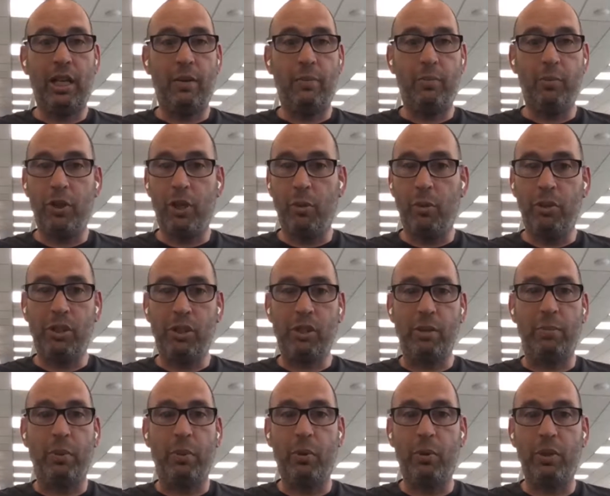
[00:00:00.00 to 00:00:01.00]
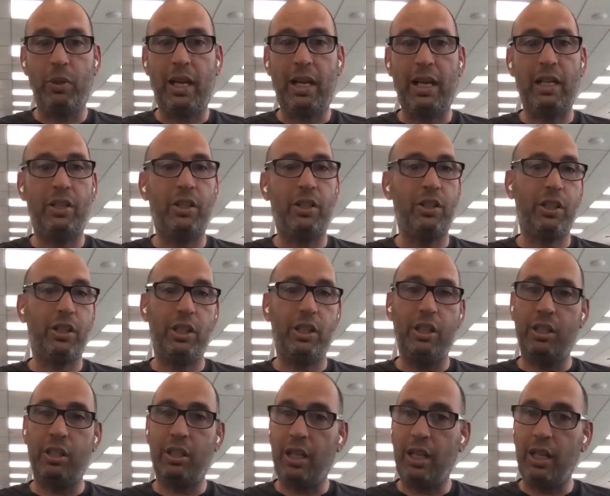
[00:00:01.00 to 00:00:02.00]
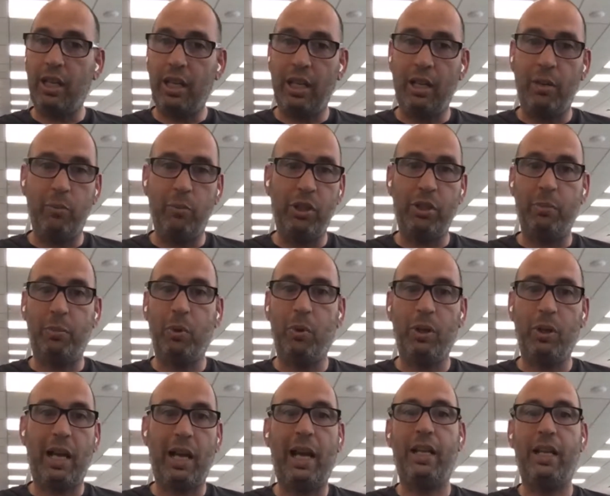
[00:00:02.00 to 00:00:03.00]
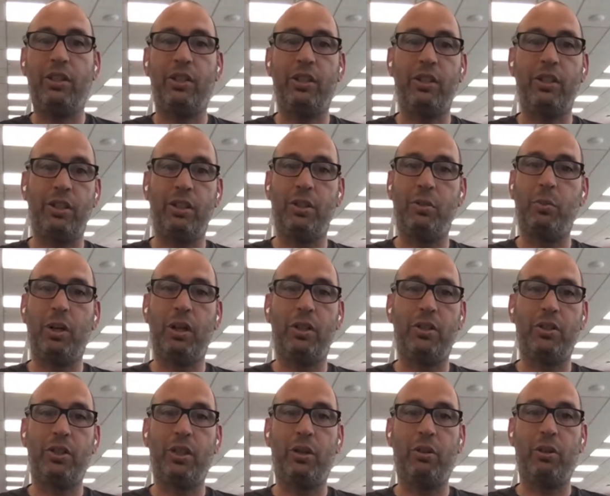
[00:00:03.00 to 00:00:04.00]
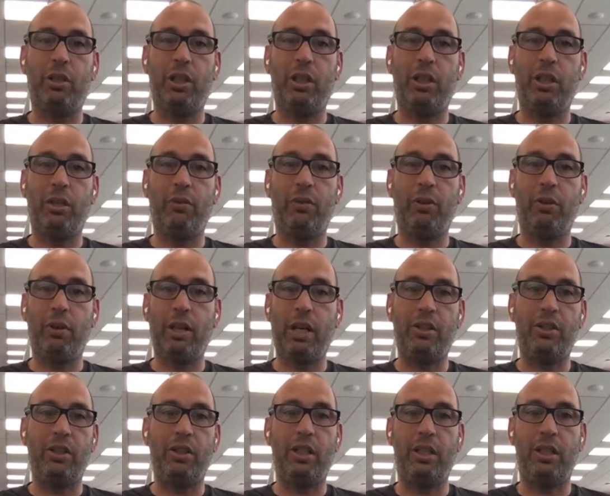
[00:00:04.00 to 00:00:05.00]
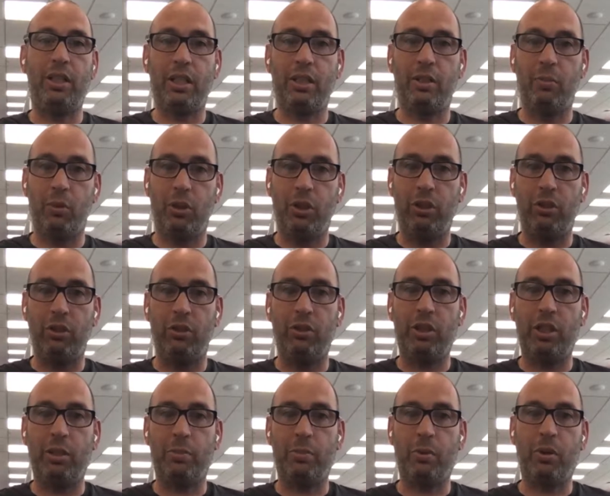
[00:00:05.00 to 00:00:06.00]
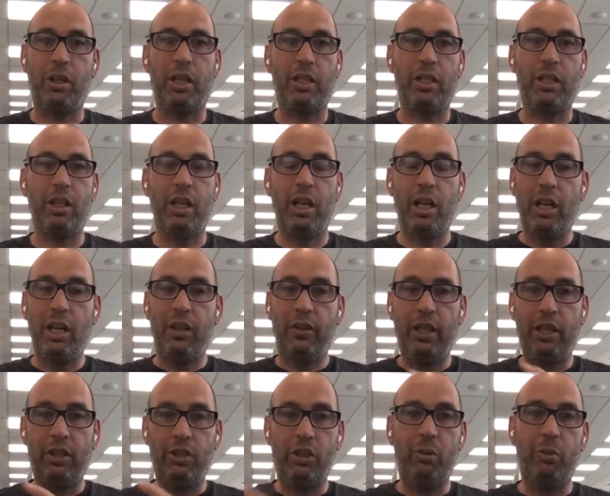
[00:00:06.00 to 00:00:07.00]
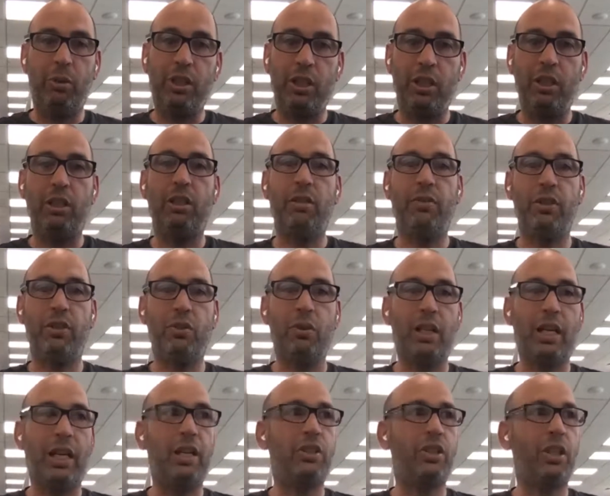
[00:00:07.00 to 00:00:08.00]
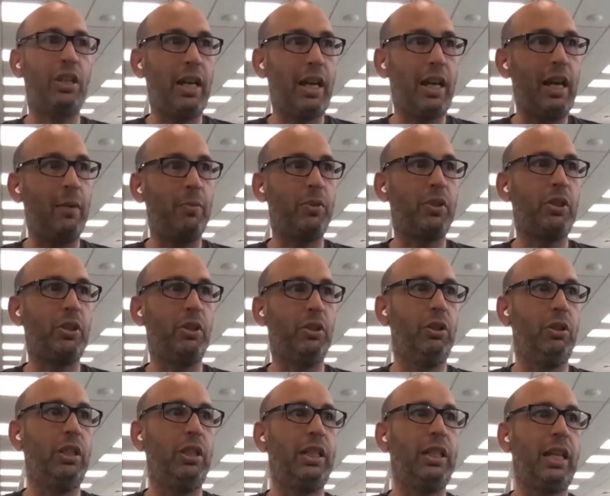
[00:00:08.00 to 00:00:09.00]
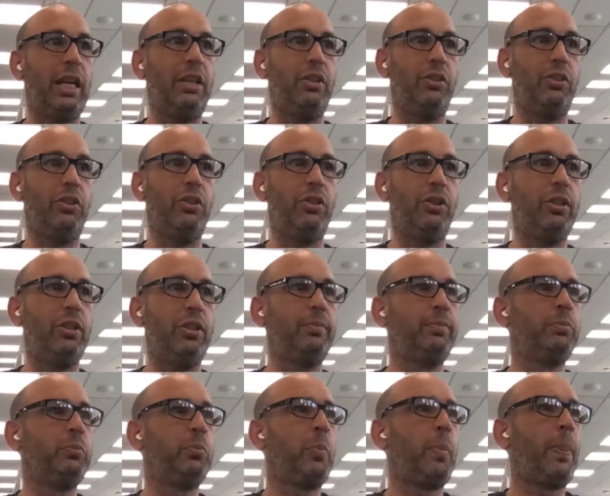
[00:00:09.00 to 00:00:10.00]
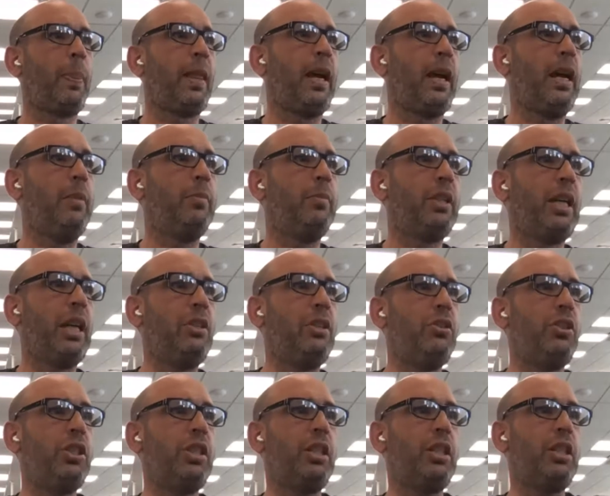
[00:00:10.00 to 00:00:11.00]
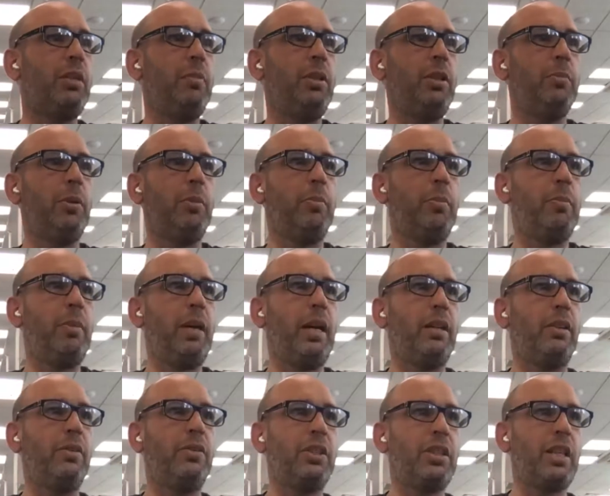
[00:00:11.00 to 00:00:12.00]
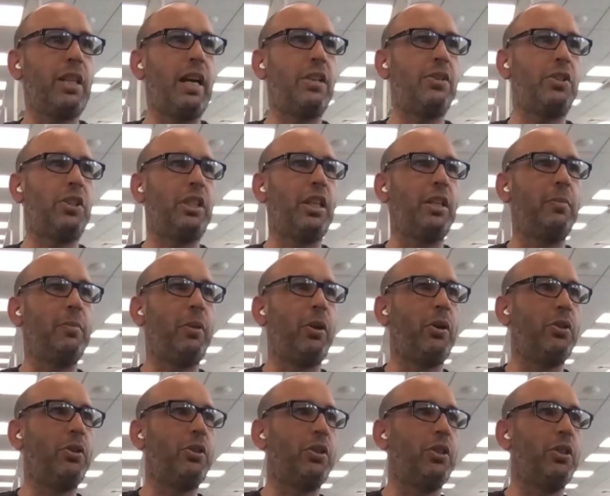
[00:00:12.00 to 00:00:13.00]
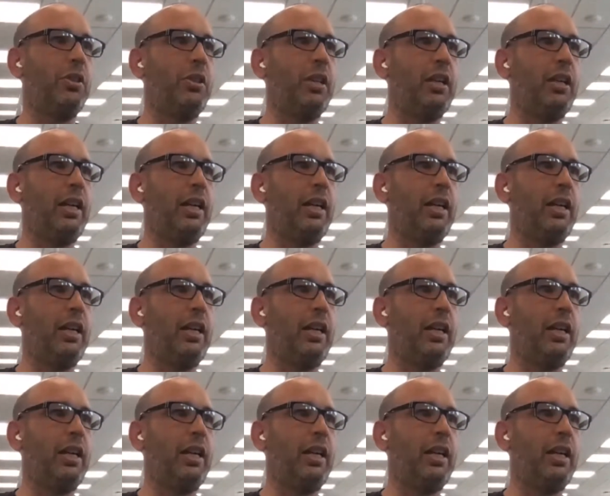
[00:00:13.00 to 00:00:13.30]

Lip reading: We support agencies and we support agents as well. So if your agency doesn't want to use this product, then you as an individual agent absolutely can use it. Can you set the minimum amount of stars to get posted?